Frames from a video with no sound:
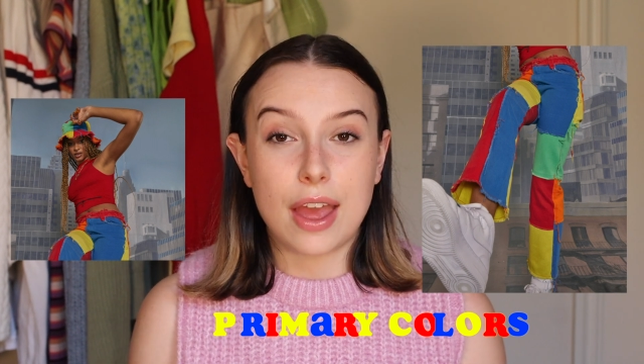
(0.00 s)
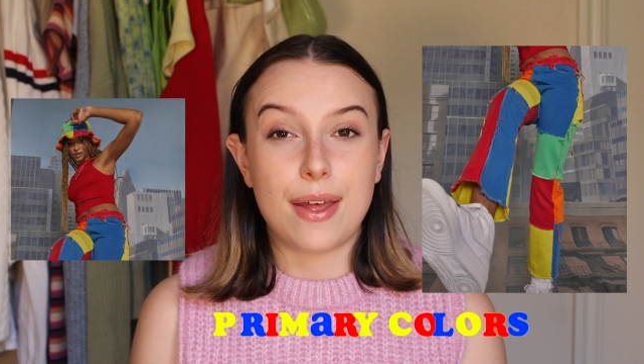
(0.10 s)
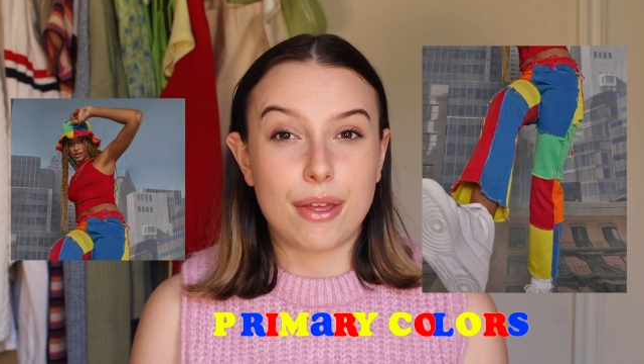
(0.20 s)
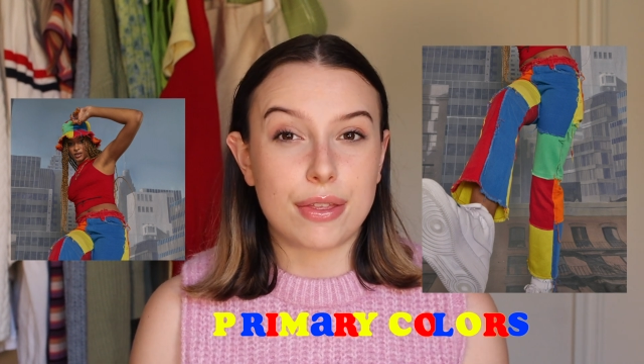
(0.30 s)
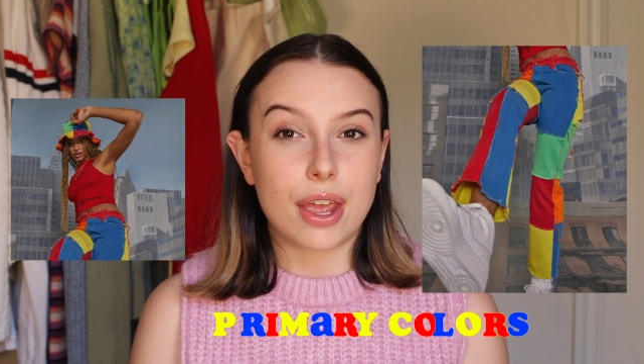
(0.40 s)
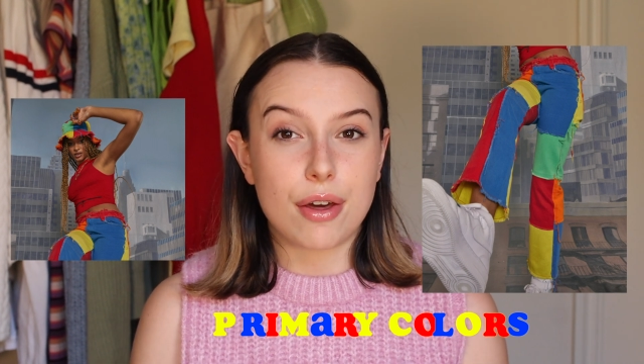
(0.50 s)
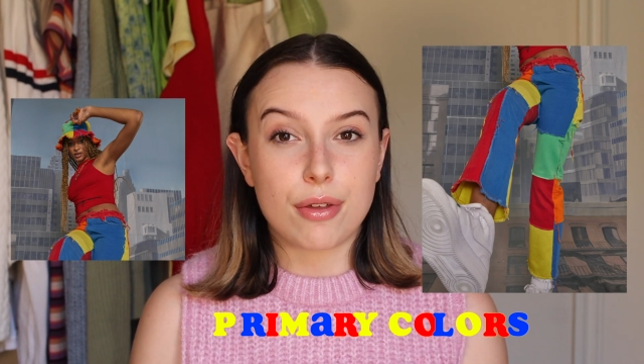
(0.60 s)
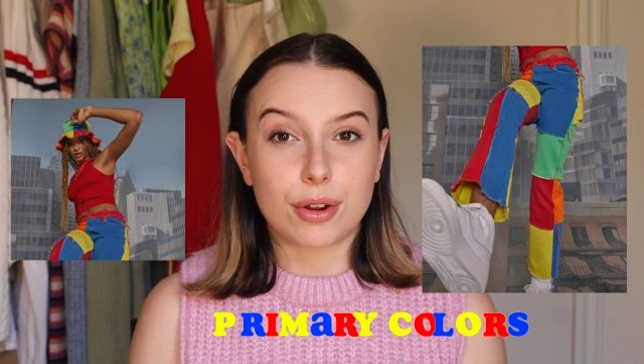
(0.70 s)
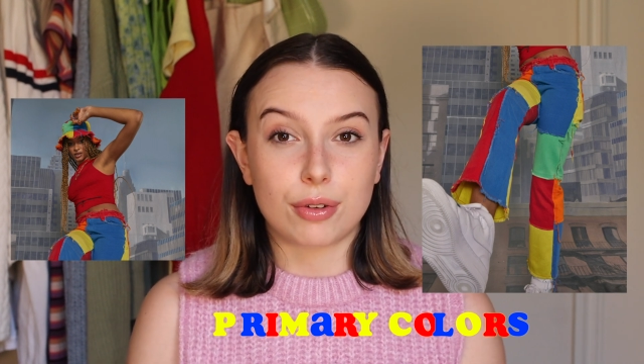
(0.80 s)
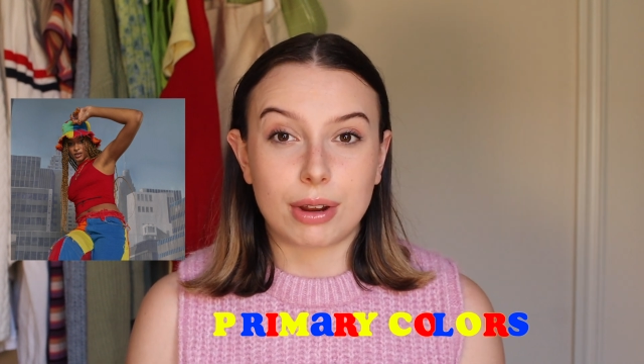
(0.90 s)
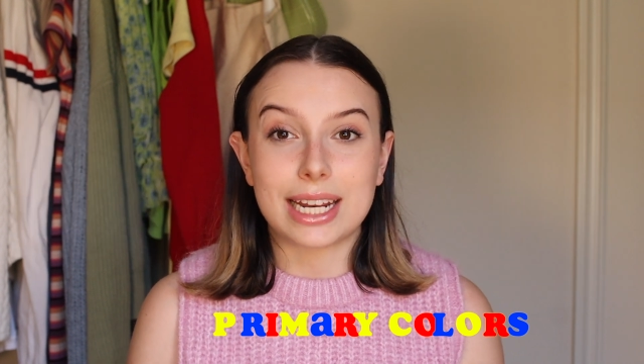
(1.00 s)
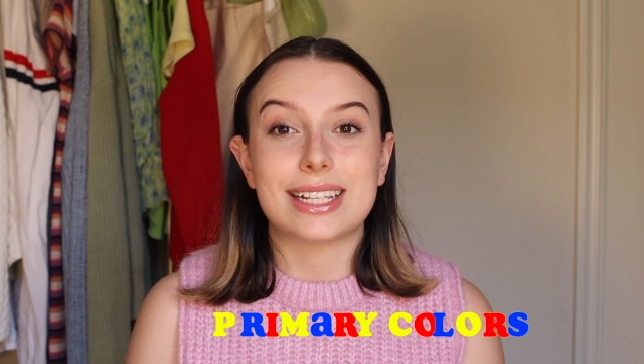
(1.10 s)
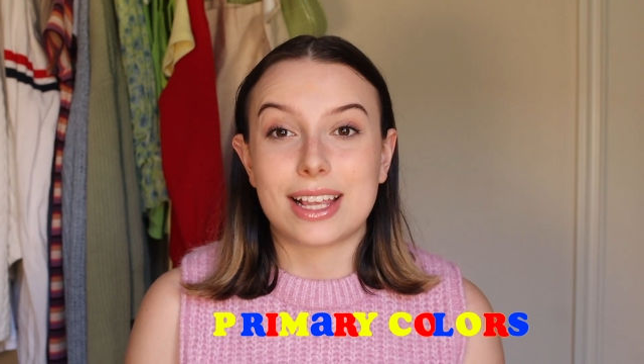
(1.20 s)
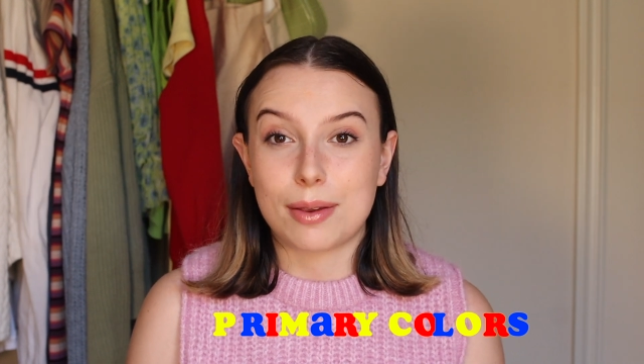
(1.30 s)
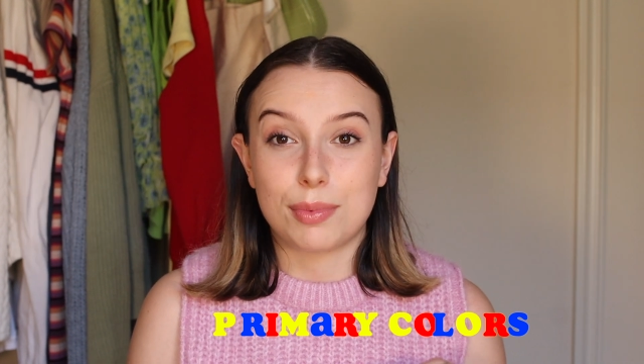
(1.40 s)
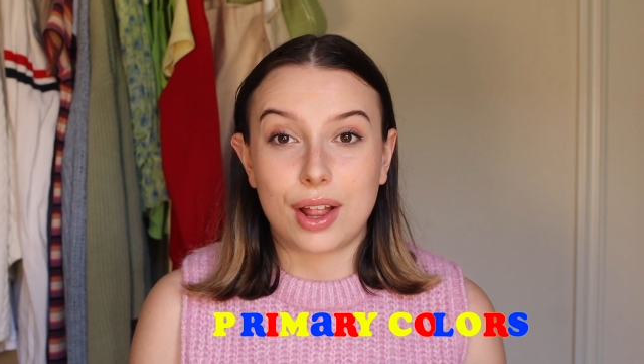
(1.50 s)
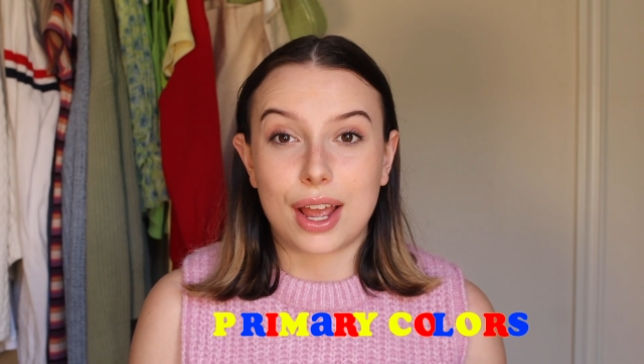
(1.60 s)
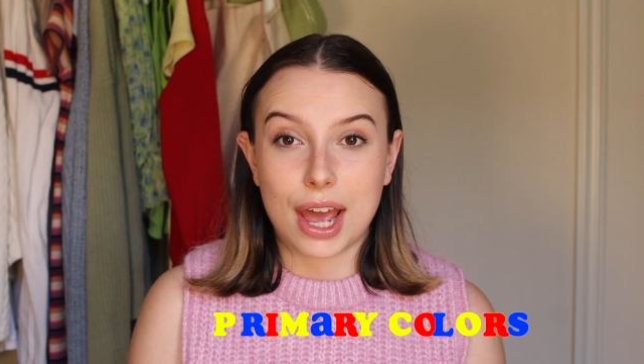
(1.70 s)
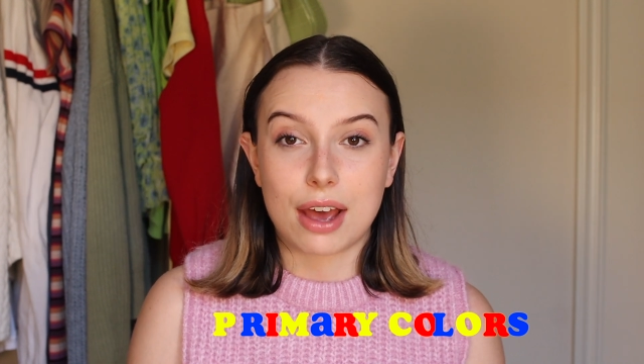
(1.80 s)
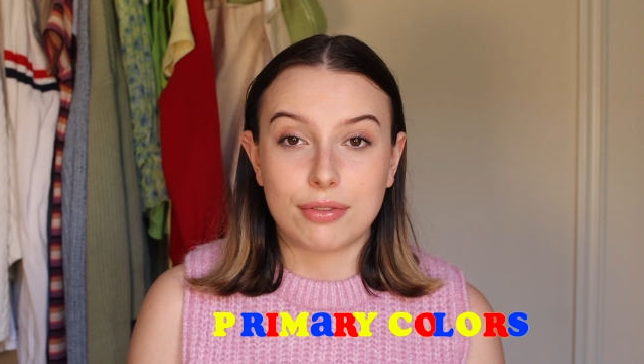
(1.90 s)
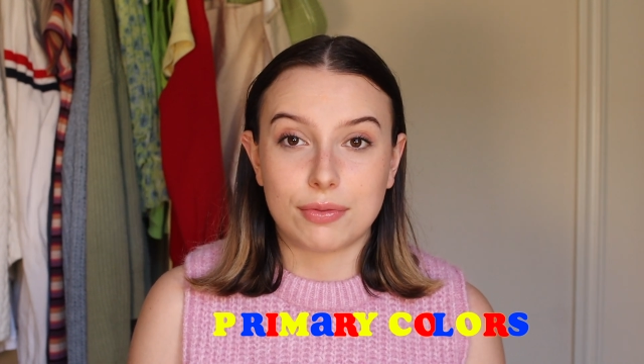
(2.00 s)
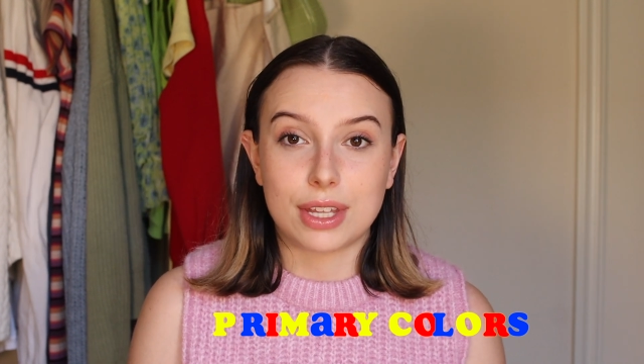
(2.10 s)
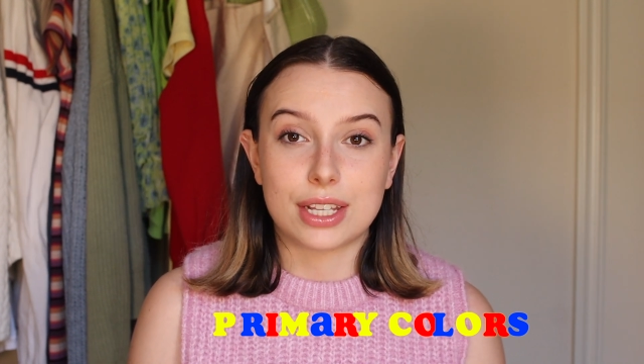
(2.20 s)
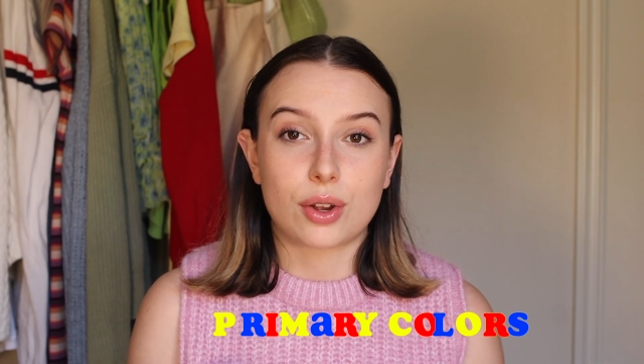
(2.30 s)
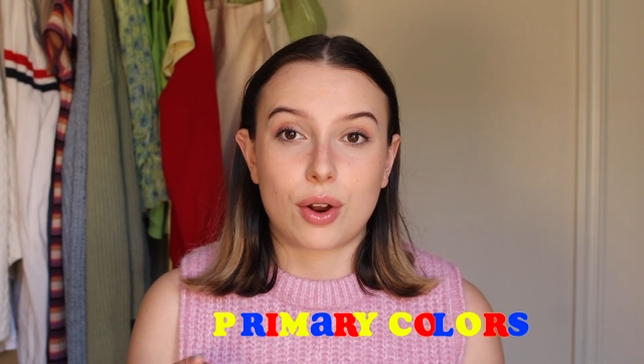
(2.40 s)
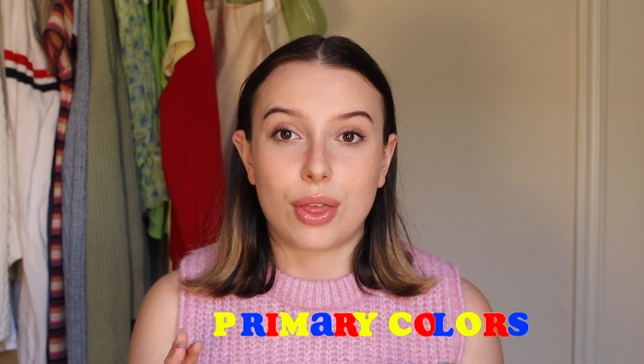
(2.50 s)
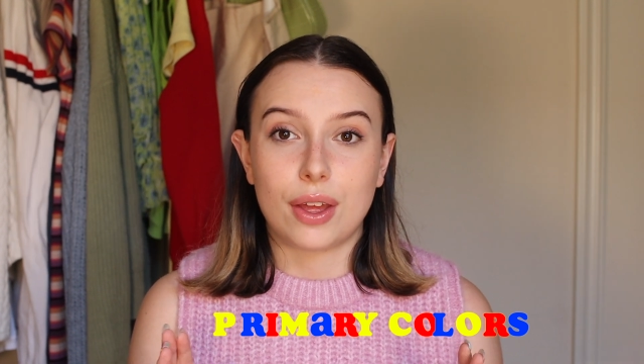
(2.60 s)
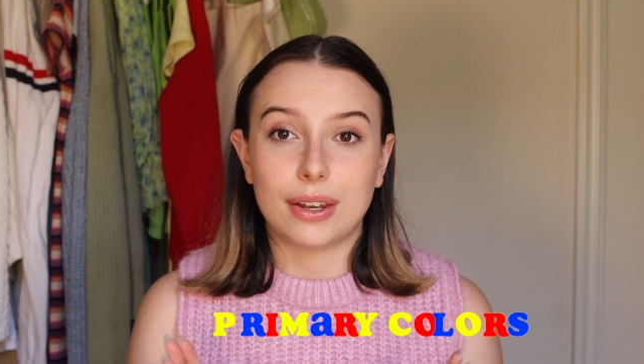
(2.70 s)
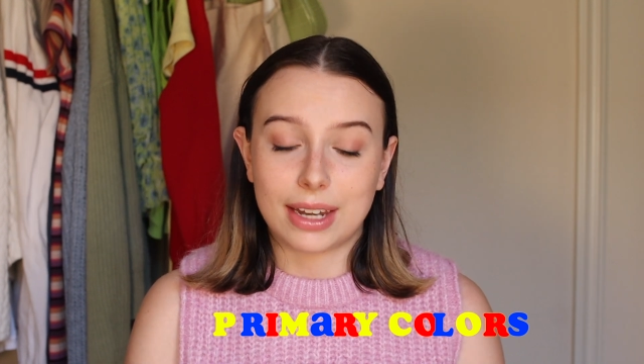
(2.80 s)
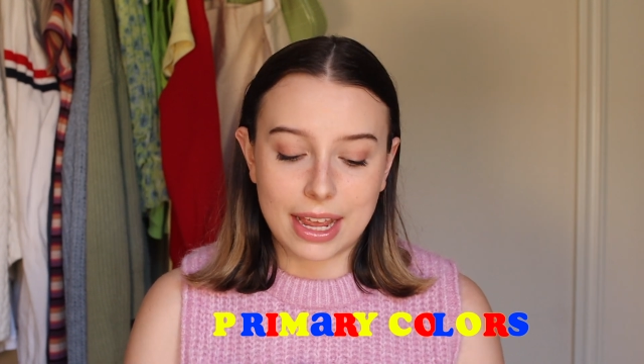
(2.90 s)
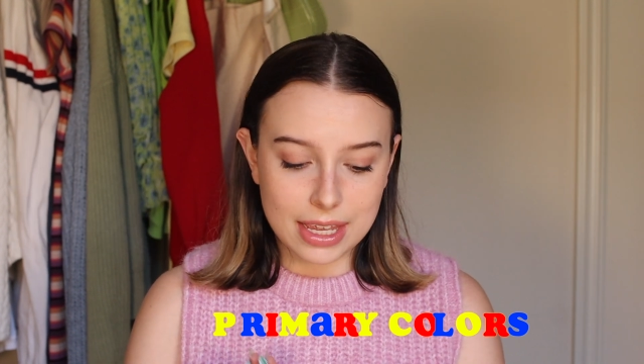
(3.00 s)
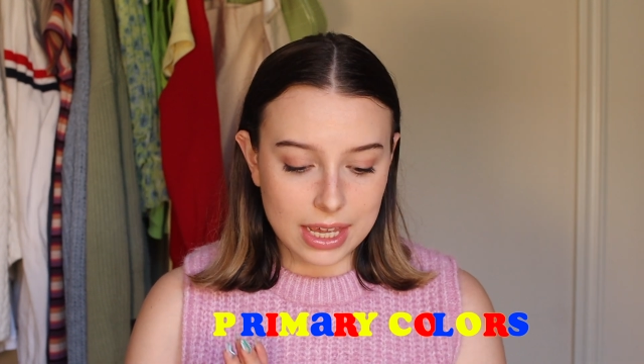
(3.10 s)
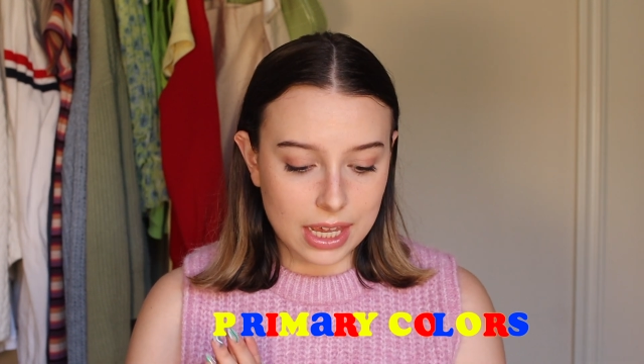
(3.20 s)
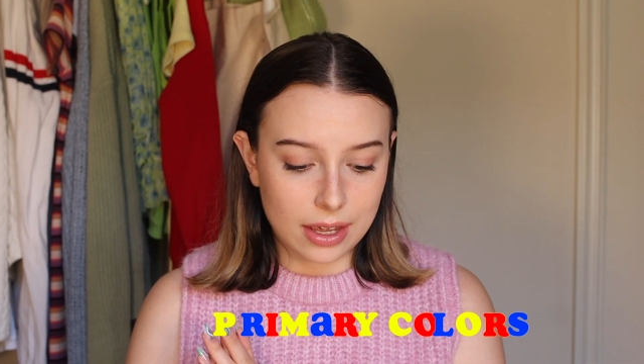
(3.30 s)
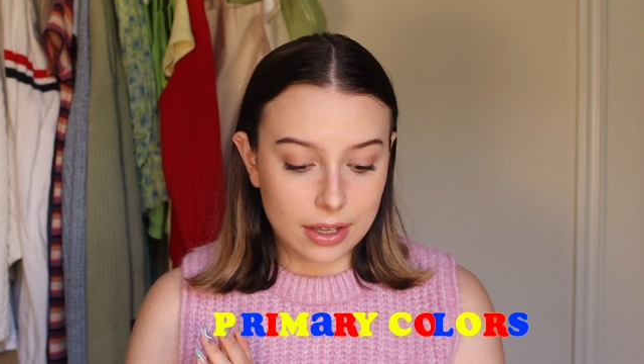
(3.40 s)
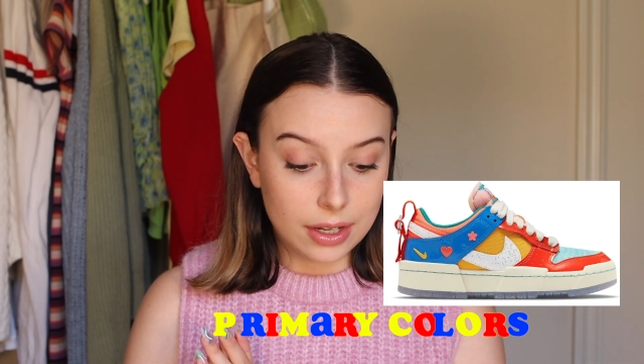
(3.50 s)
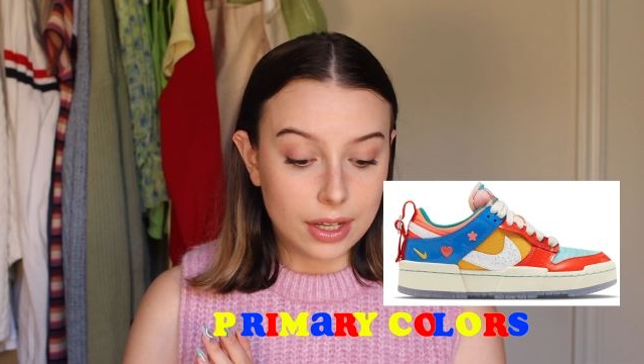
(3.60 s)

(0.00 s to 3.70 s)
And then the other great example I have of these are the Nike